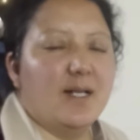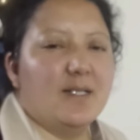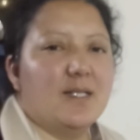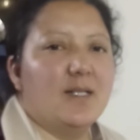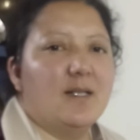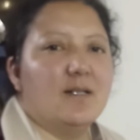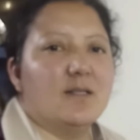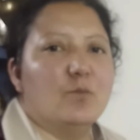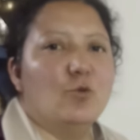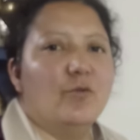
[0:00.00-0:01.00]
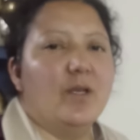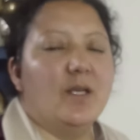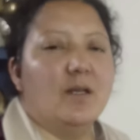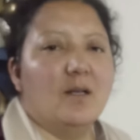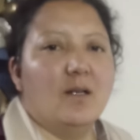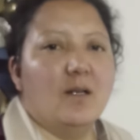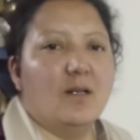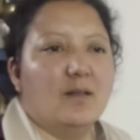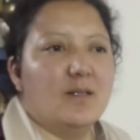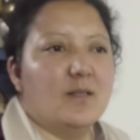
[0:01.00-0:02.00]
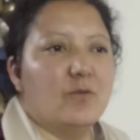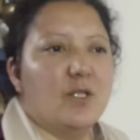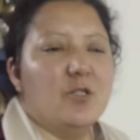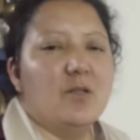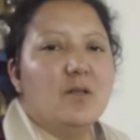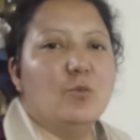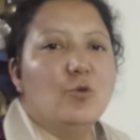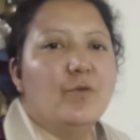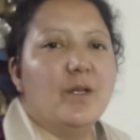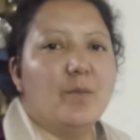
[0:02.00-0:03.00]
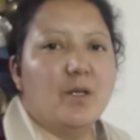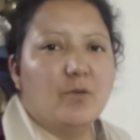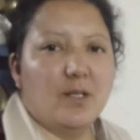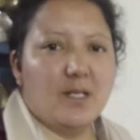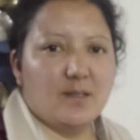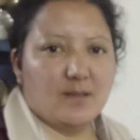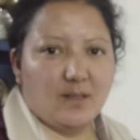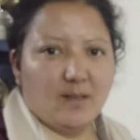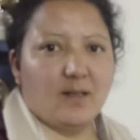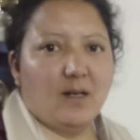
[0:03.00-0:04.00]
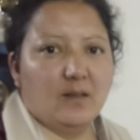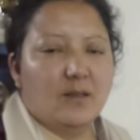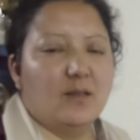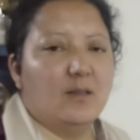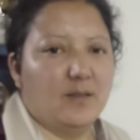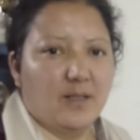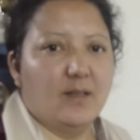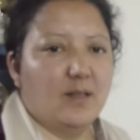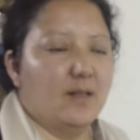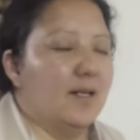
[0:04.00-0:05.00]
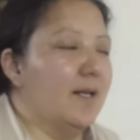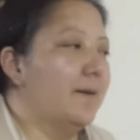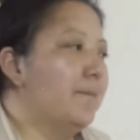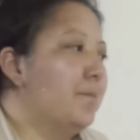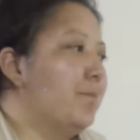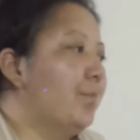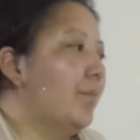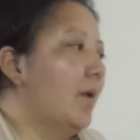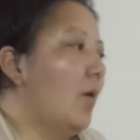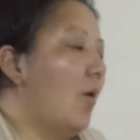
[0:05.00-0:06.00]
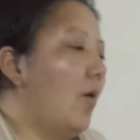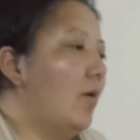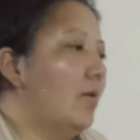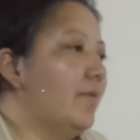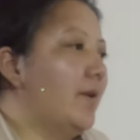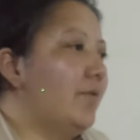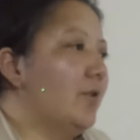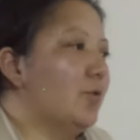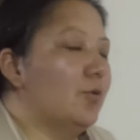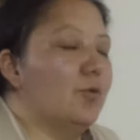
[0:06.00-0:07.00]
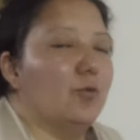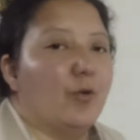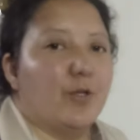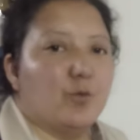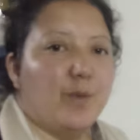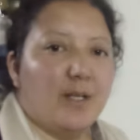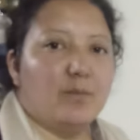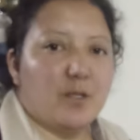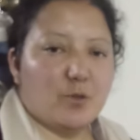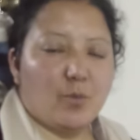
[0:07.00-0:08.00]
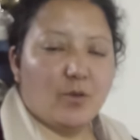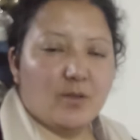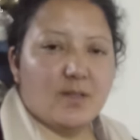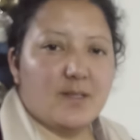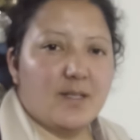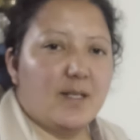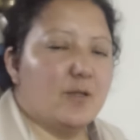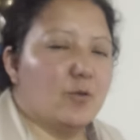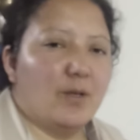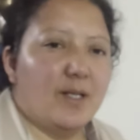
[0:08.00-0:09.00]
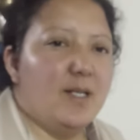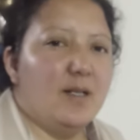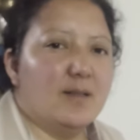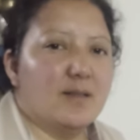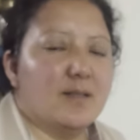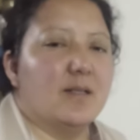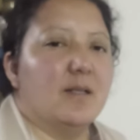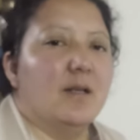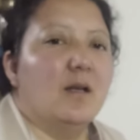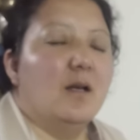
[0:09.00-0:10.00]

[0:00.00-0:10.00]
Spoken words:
Let's say there's a movie, there's a regional movie being released in Ladakh, in Leh, or when we are going to big metropolitan cities or any other city.